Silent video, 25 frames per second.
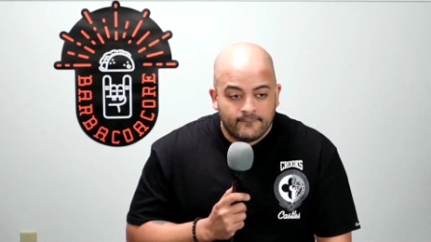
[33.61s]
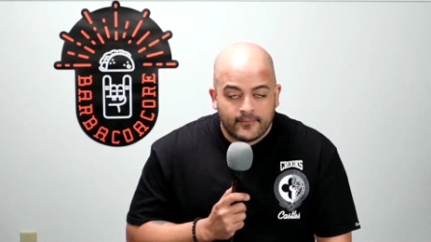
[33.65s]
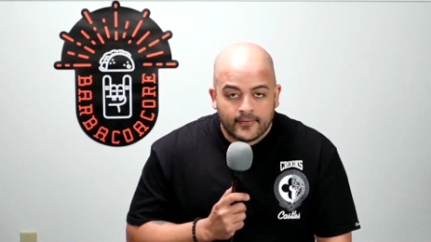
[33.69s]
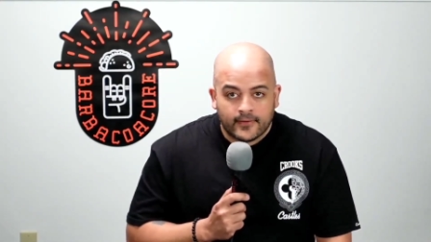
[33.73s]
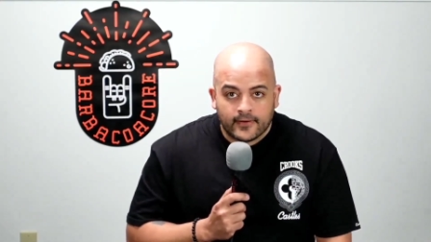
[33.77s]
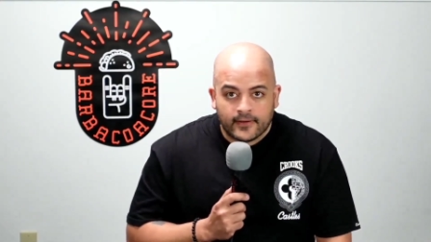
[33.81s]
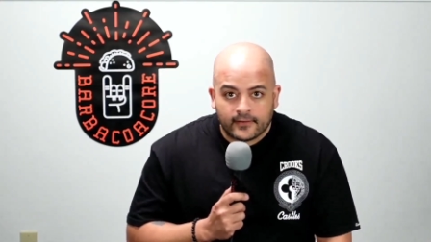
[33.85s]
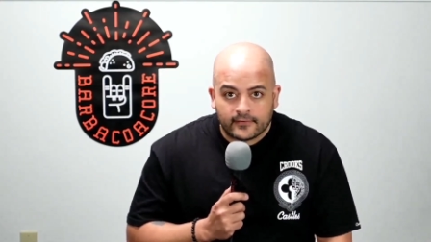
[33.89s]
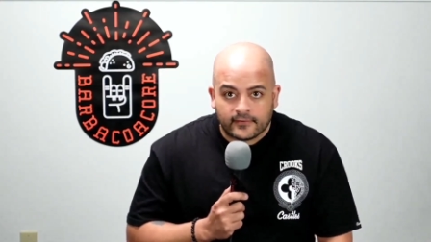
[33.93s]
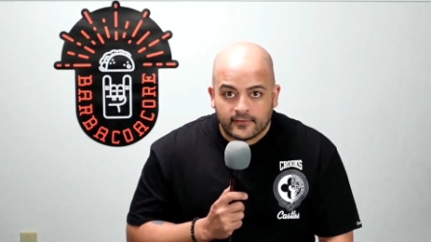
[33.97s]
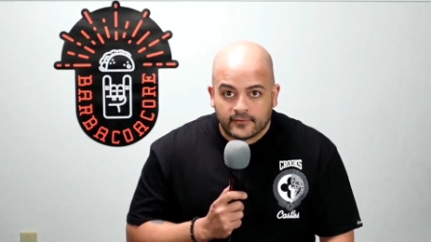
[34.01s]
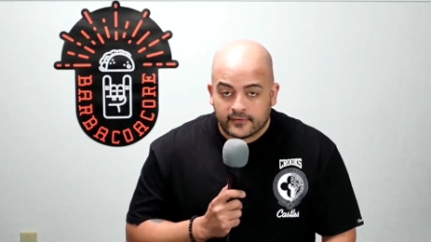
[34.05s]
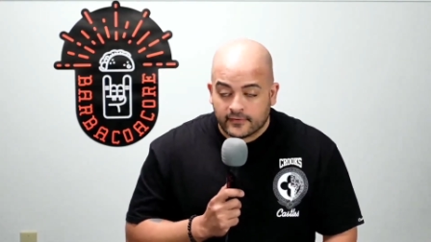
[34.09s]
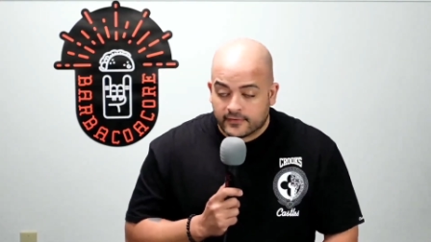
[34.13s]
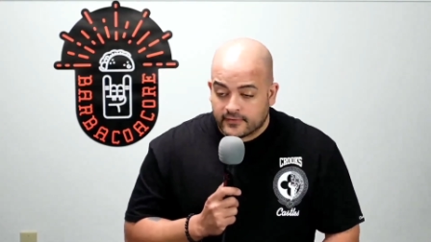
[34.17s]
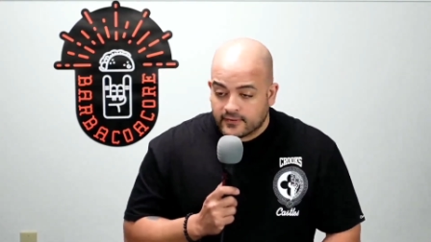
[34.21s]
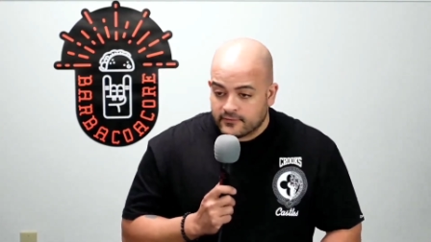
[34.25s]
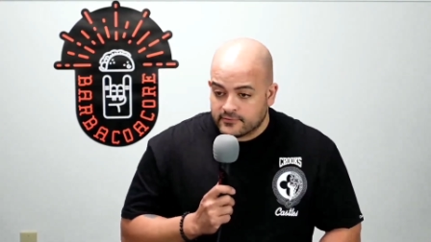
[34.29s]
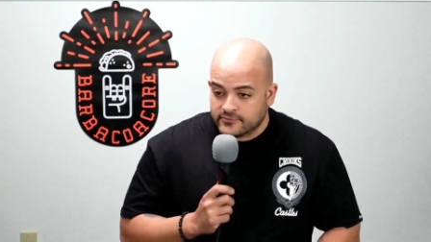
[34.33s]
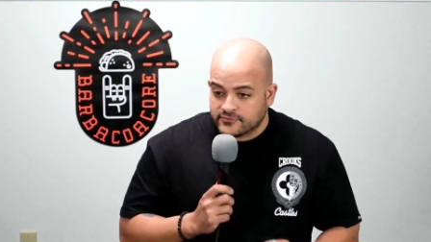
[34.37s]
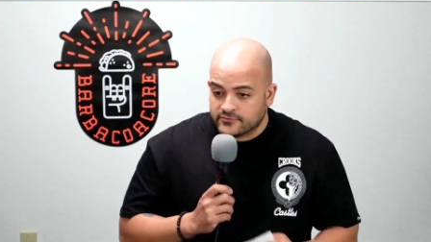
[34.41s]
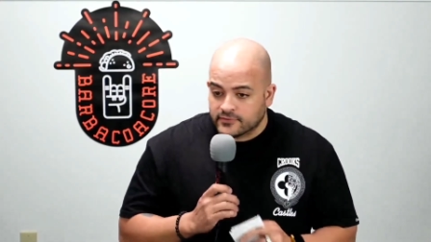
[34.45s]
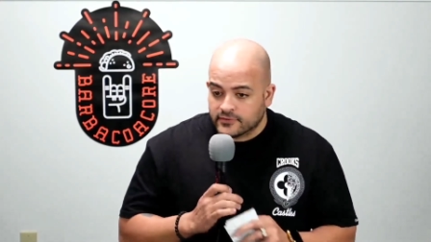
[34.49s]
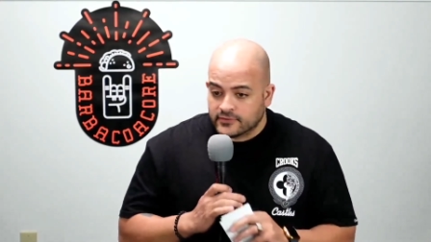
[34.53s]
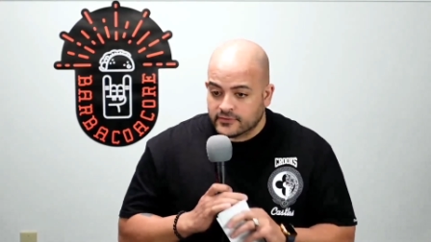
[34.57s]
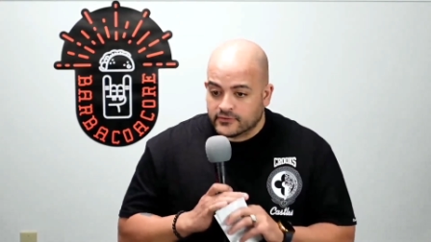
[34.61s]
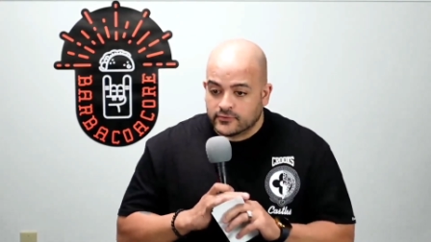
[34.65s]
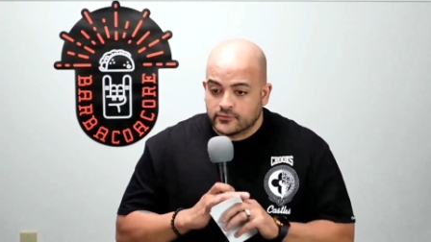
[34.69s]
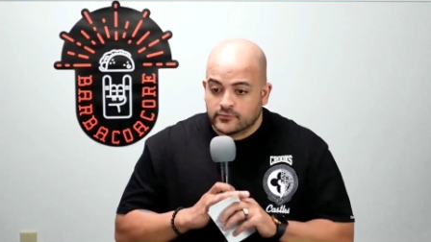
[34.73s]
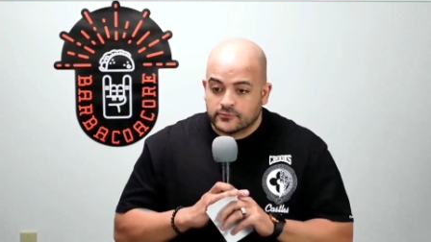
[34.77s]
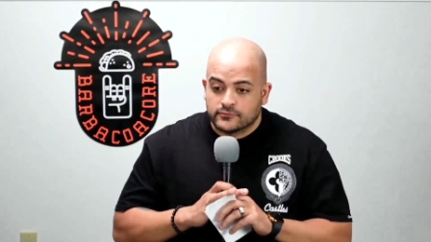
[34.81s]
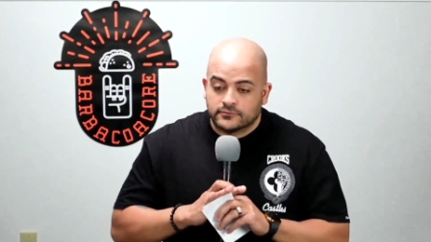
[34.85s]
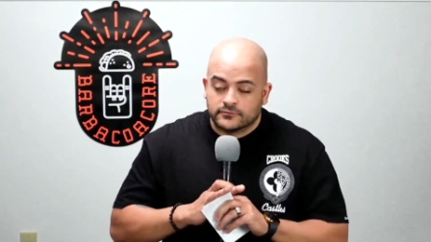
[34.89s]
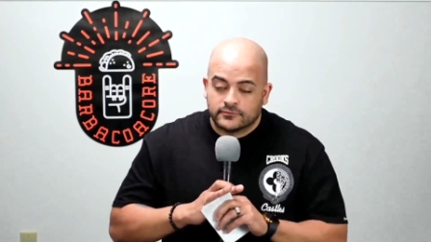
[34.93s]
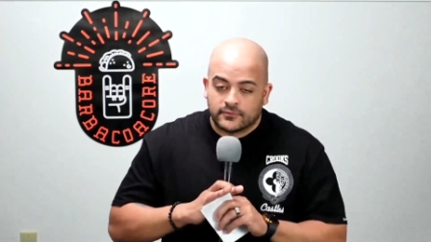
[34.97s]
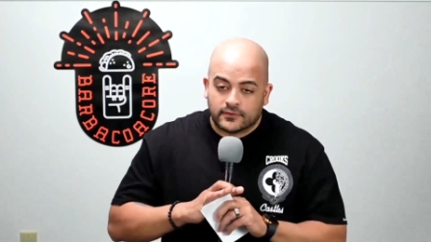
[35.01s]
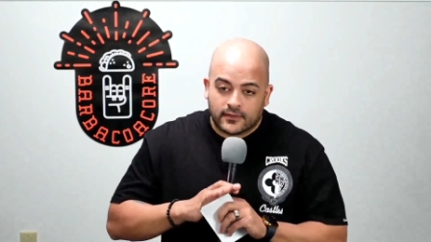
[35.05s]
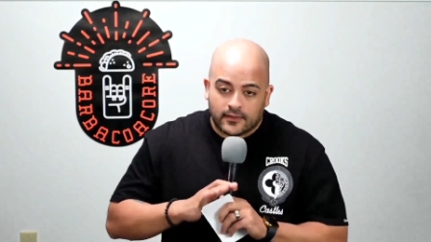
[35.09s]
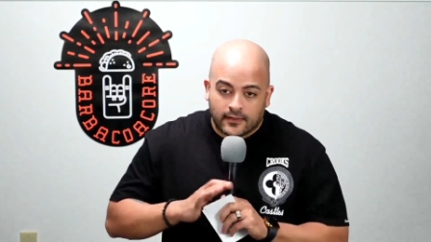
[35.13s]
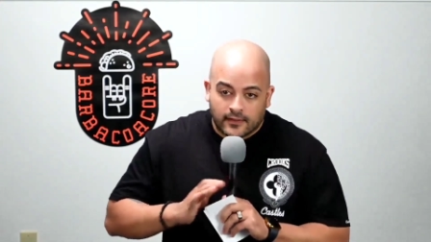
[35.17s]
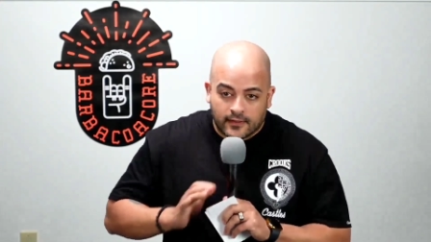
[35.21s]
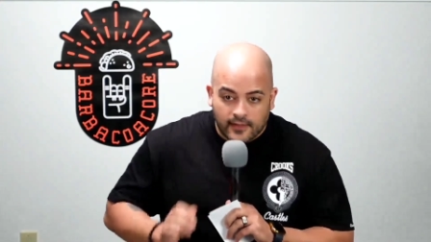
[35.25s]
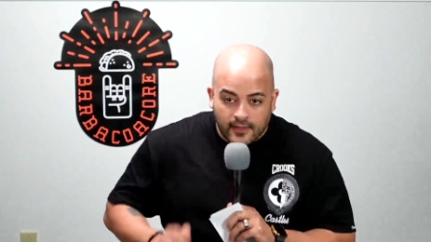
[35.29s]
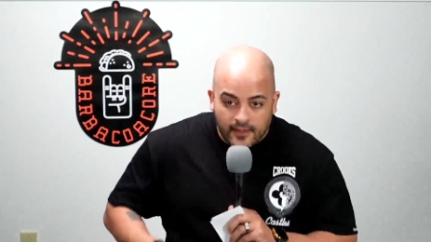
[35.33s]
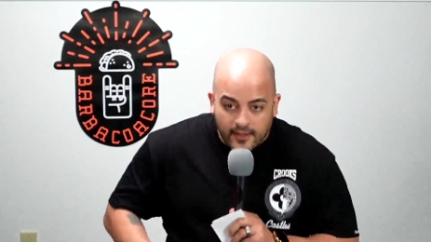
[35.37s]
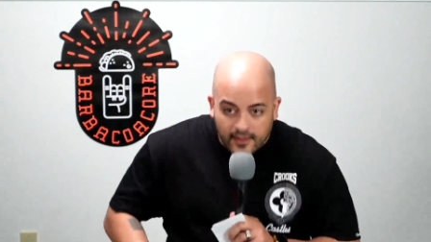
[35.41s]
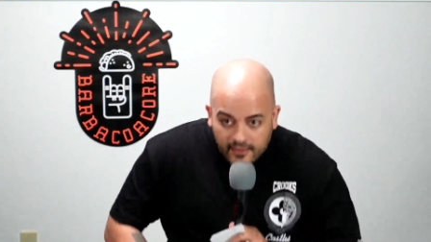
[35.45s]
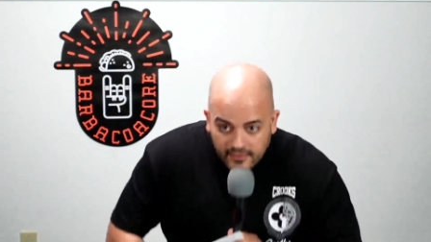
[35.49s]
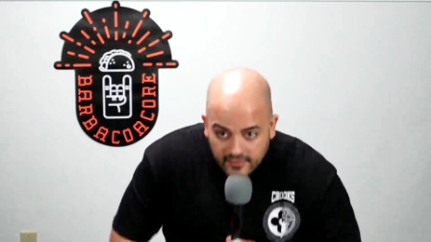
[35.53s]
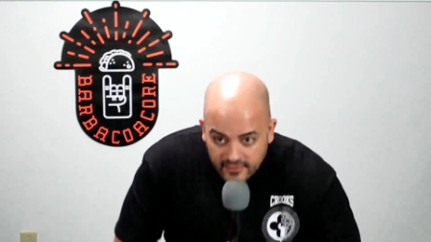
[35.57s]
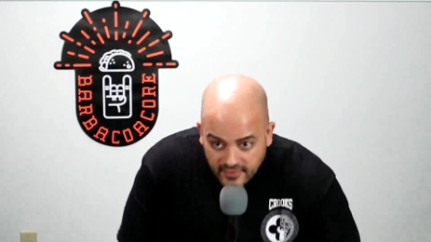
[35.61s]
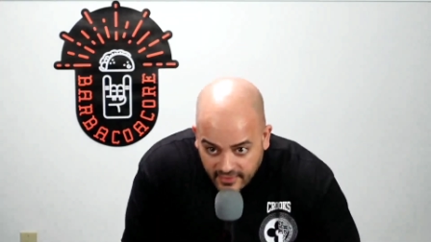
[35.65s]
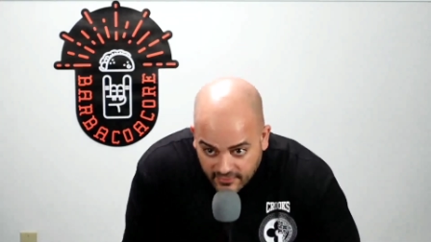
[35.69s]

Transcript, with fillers: And I thought that that was really cool. Uh,